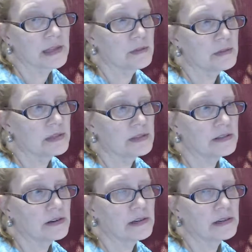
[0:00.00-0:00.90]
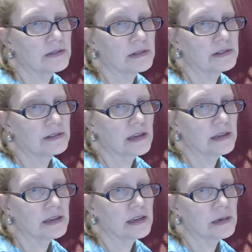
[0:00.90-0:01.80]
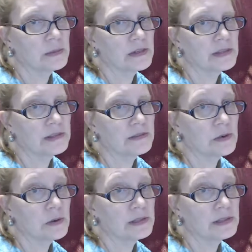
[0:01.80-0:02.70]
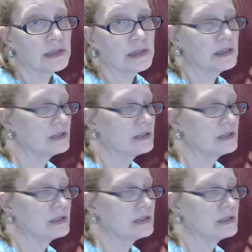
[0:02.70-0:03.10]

I'm really sorry if the second camera isn't focusing in